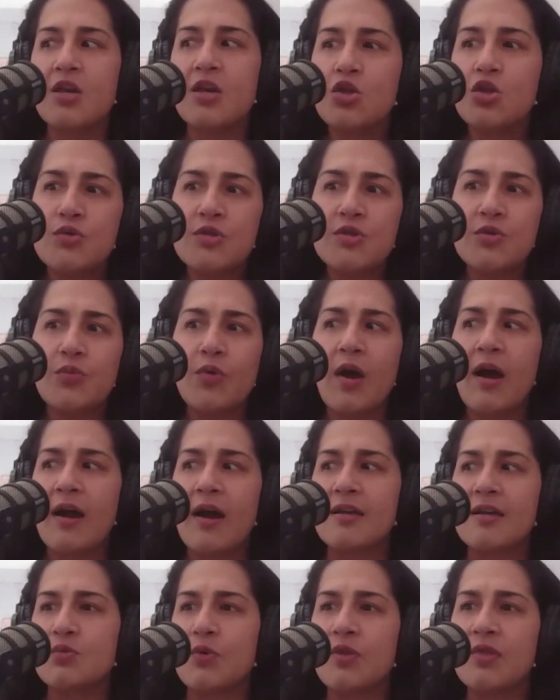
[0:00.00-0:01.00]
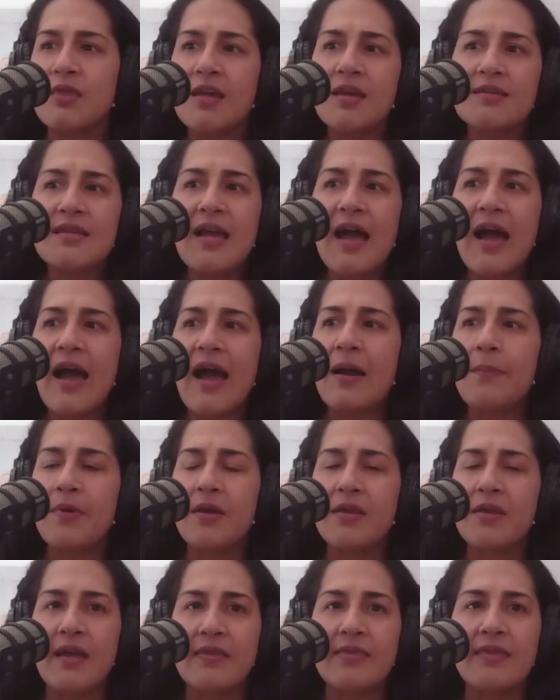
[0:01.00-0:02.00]
issues arise, when things
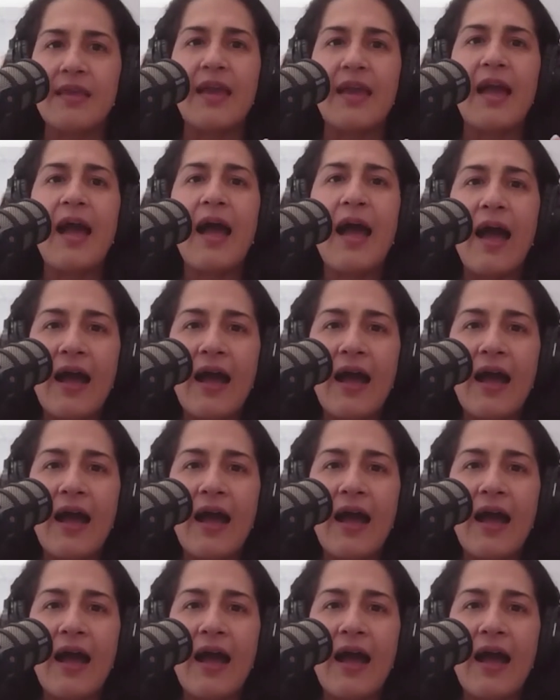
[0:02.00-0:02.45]
happen, that they